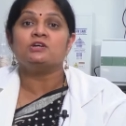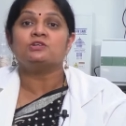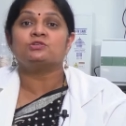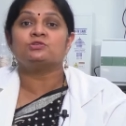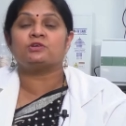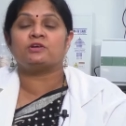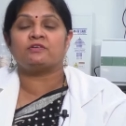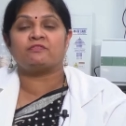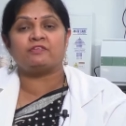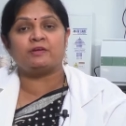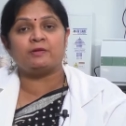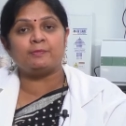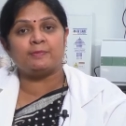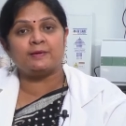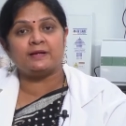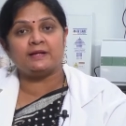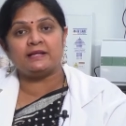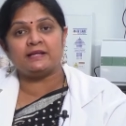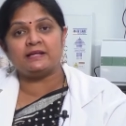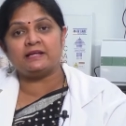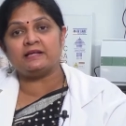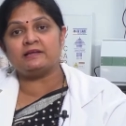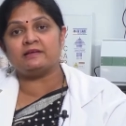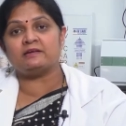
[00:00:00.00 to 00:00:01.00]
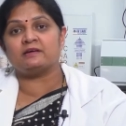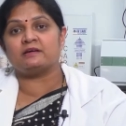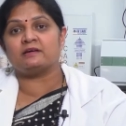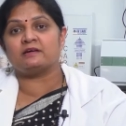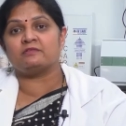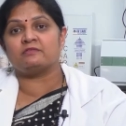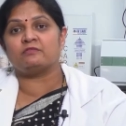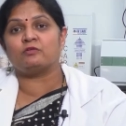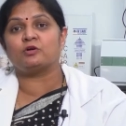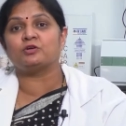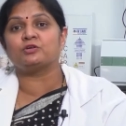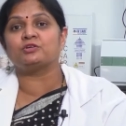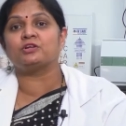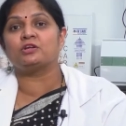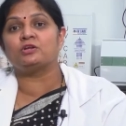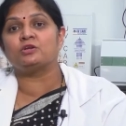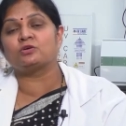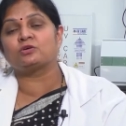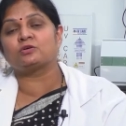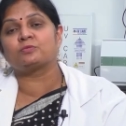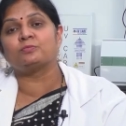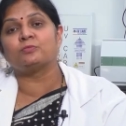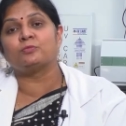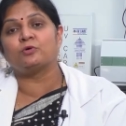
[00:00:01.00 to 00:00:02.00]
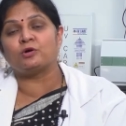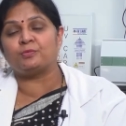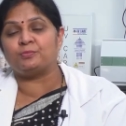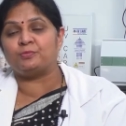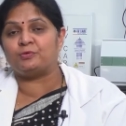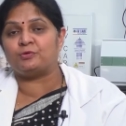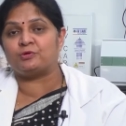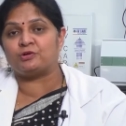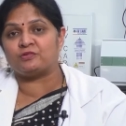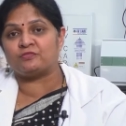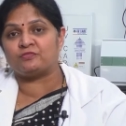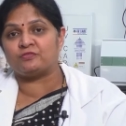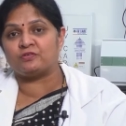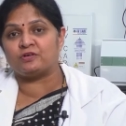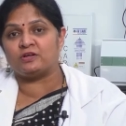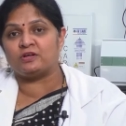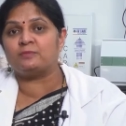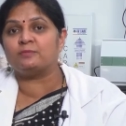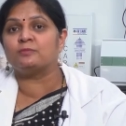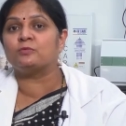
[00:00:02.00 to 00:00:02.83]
so everybody uh, want to look more beautiful,